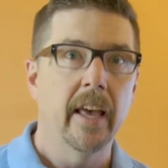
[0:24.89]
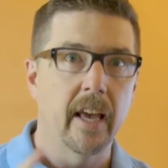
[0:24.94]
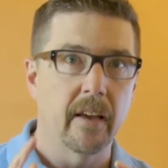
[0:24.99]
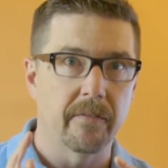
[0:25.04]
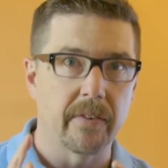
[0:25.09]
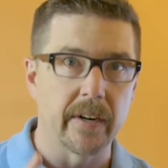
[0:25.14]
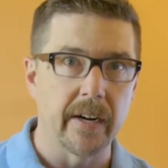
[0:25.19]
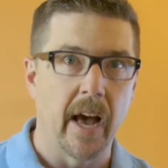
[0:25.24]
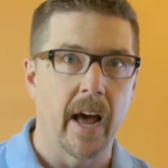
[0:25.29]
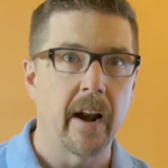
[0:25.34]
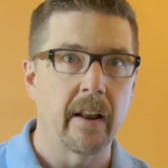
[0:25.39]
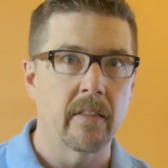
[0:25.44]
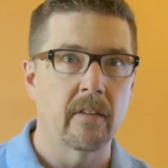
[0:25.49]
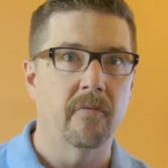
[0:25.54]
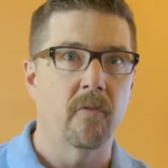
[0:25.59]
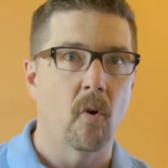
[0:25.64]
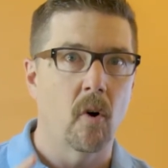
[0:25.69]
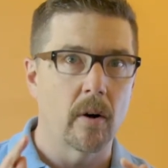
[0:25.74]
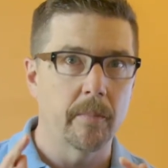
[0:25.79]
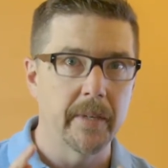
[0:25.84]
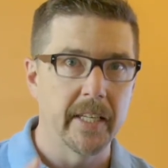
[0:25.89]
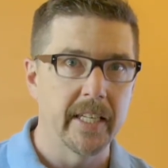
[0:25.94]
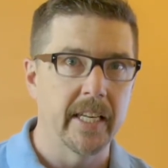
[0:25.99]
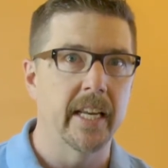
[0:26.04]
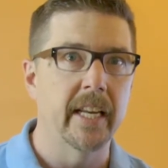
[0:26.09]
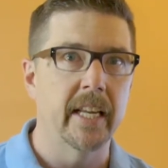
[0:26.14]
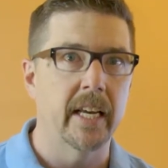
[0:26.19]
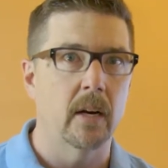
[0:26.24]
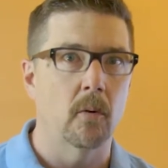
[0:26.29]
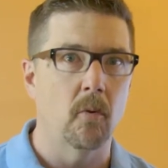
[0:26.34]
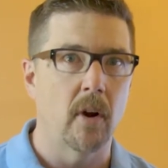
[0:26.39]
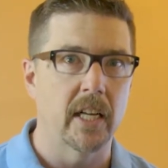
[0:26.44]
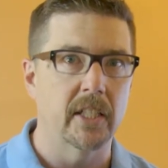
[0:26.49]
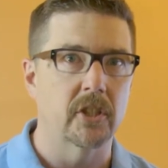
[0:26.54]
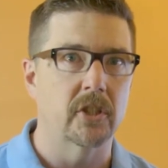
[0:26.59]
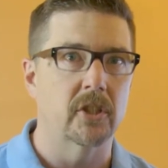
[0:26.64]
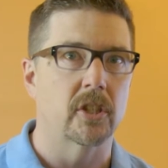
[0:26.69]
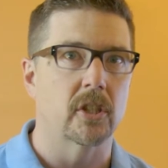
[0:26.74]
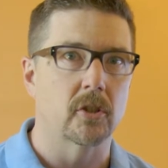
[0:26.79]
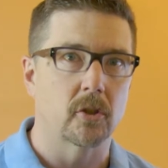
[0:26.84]
If you're not on the forum, you need to get
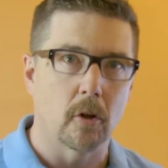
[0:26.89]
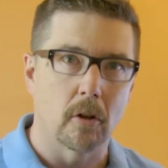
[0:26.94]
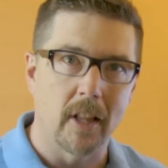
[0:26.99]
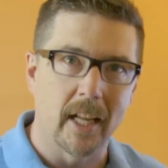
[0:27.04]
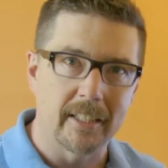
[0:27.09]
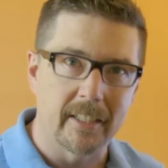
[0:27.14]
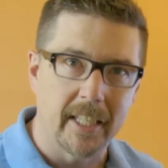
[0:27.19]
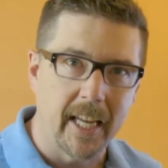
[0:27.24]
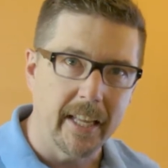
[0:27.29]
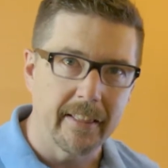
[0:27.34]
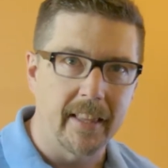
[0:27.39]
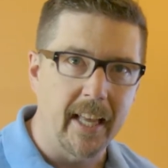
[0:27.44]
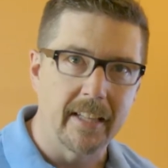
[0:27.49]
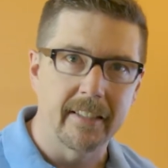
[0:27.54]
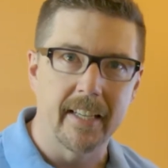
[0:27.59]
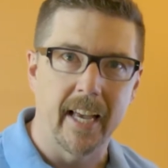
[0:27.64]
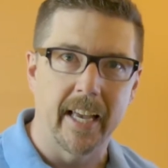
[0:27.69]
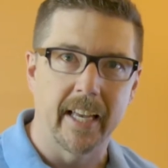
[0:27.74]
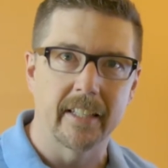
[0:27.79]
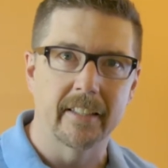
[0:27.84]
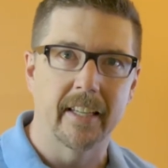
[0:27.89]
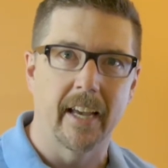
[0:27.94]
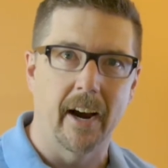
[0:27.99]
registered, so let's get that taken